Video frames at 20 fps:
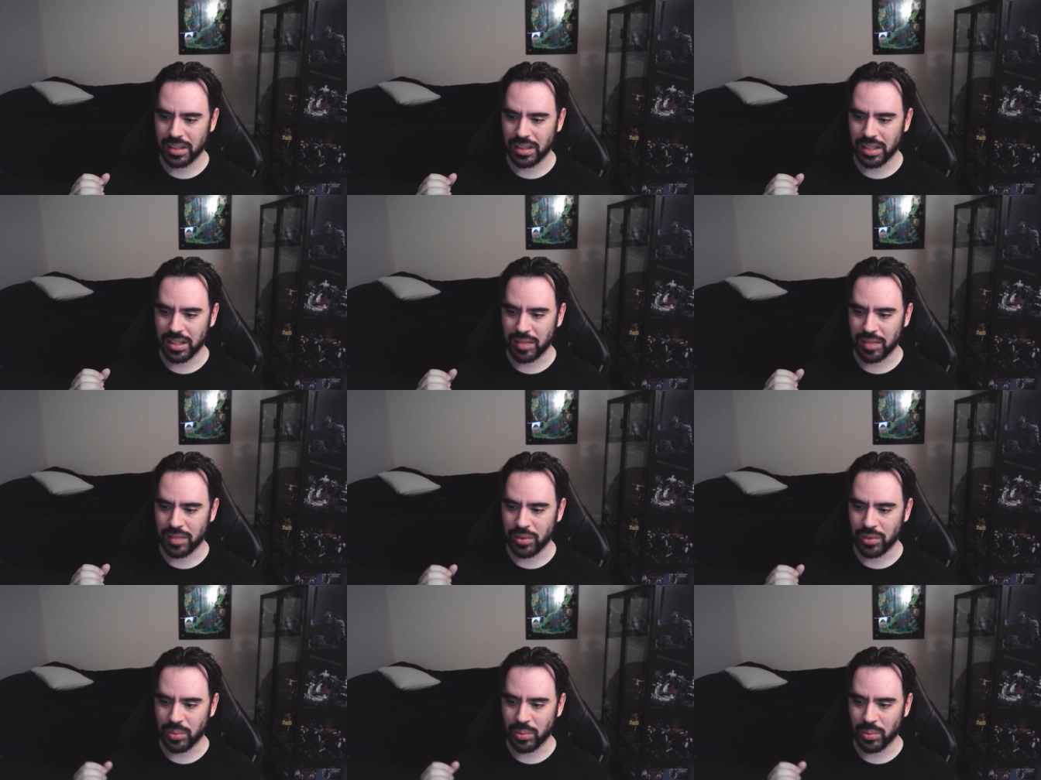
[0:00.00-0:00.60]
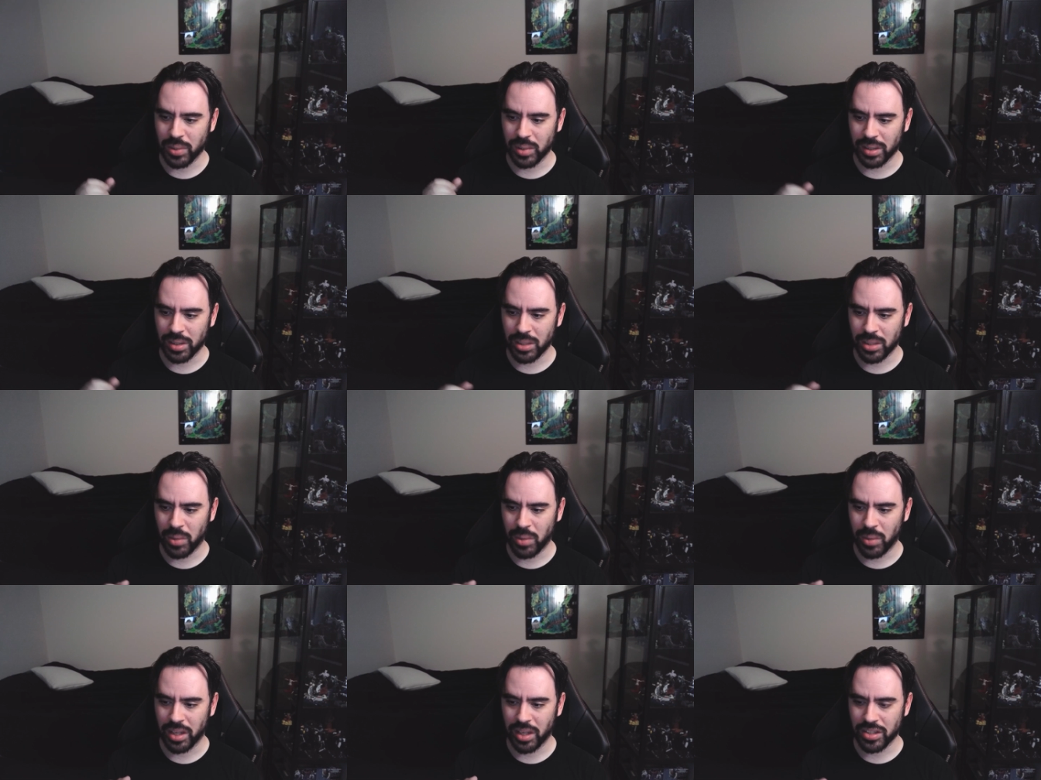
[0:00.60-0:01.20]
if you really
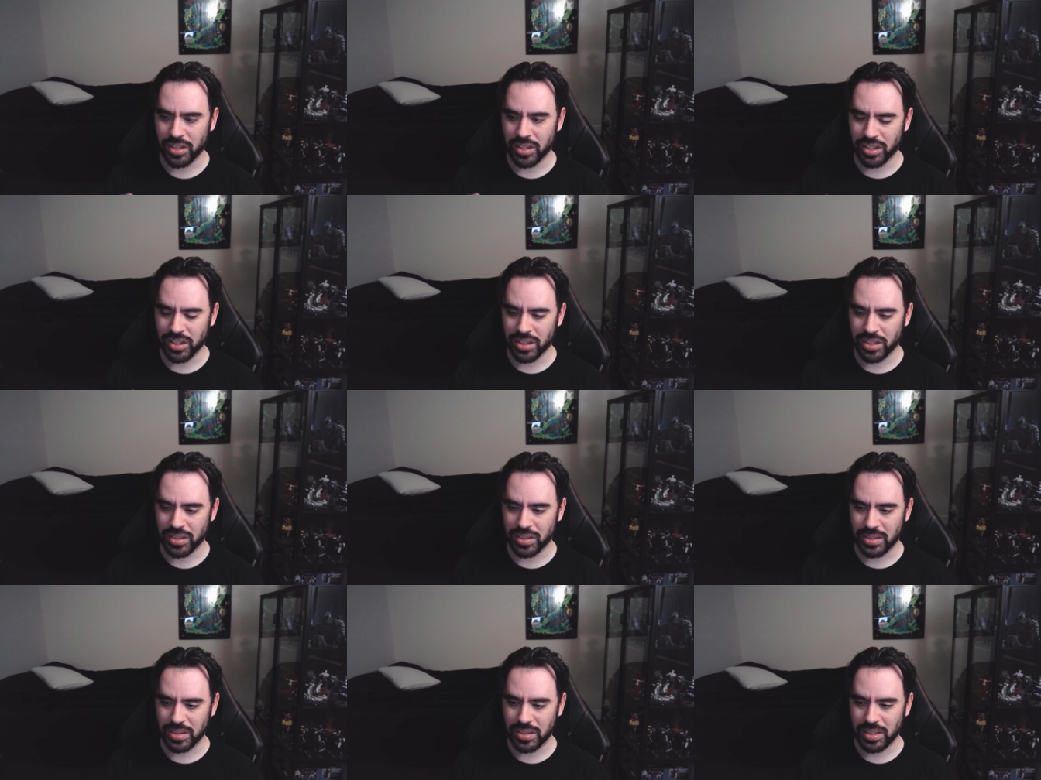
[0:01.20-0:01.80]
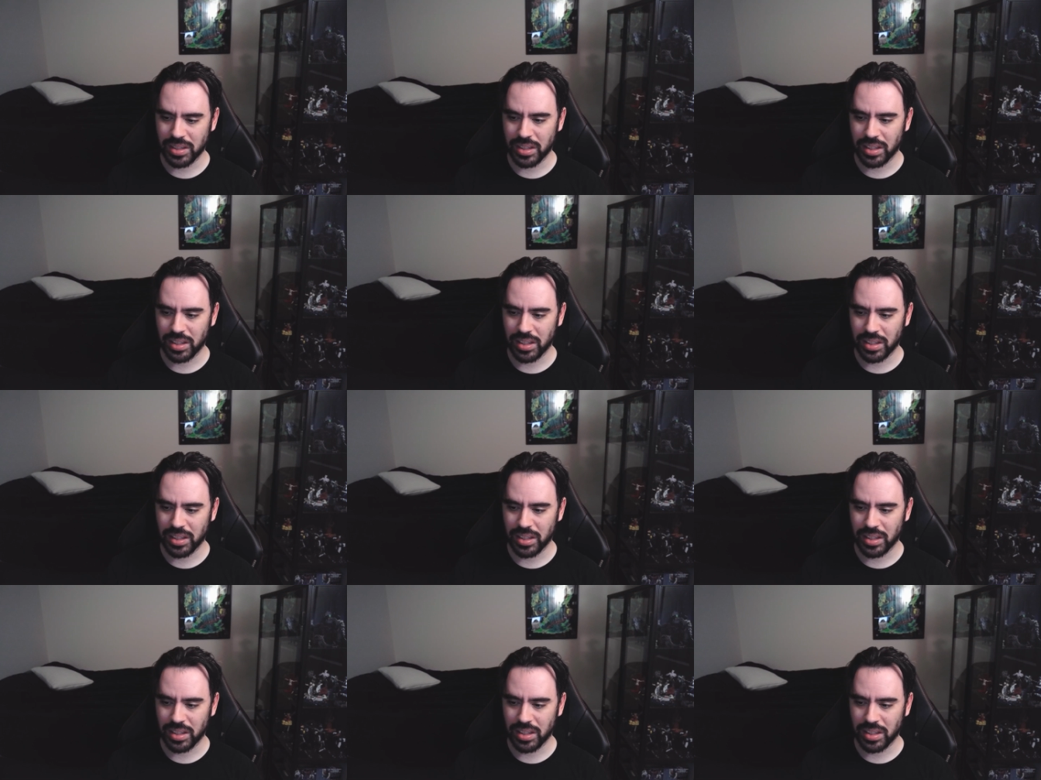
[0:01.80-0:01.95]
want to just